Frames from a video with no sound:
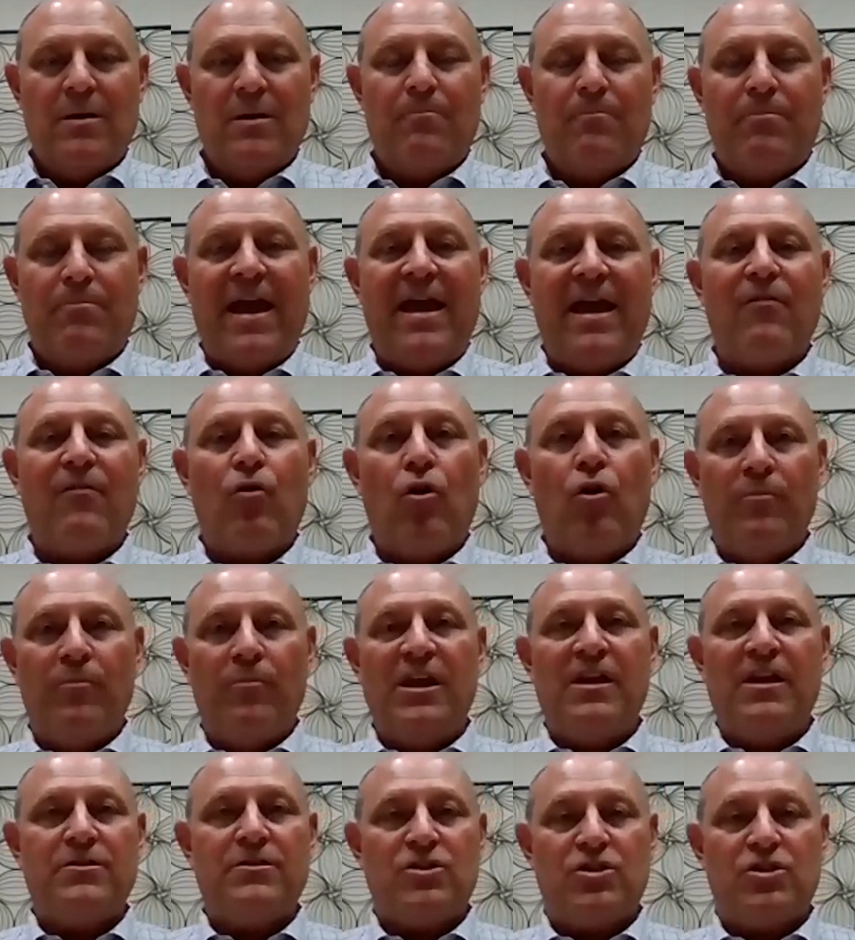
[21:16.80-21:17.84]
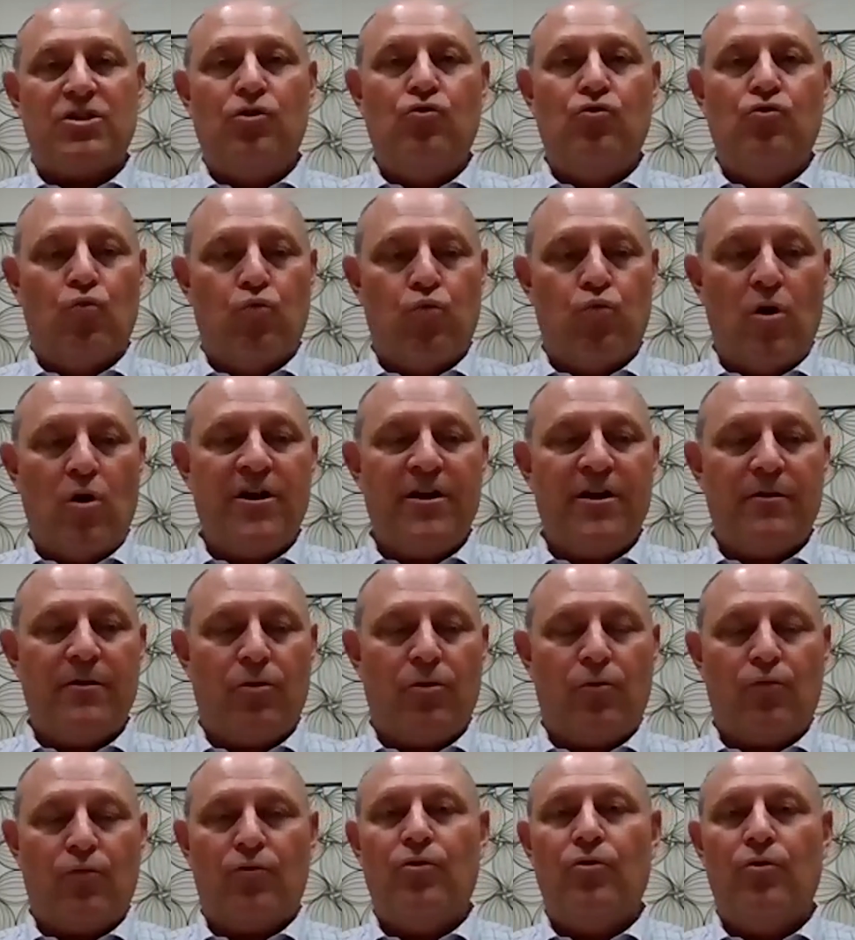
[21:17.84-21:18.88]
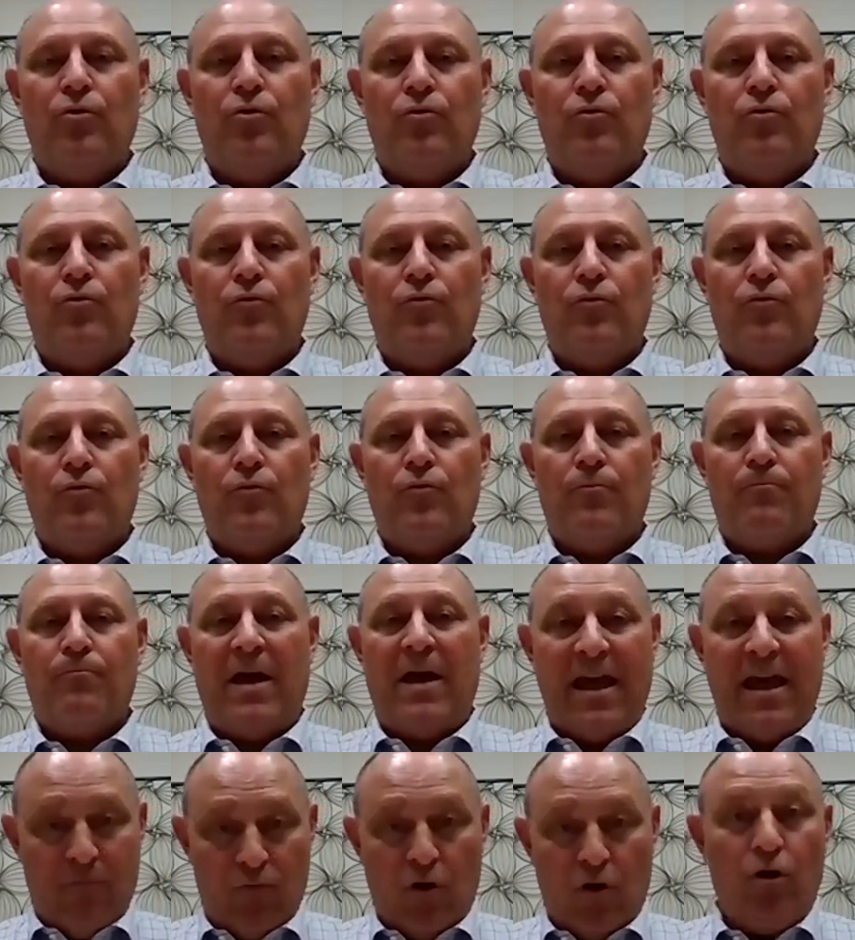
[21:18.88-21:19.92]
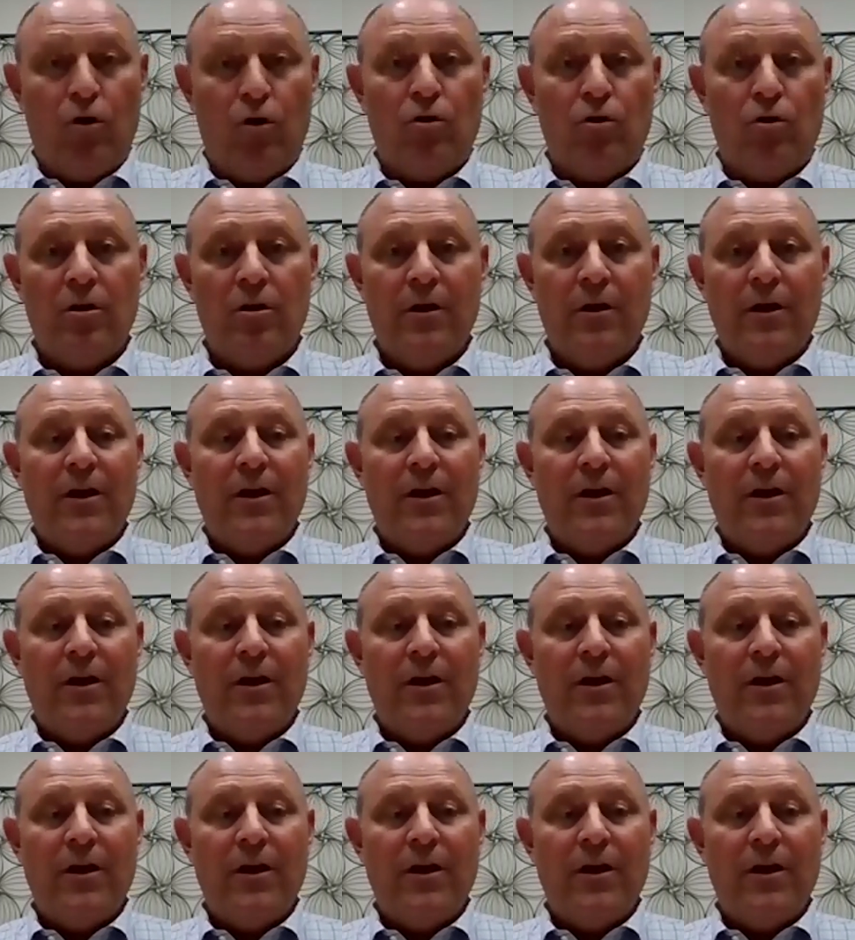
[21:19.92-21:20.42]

Payroll means you run it through payroll,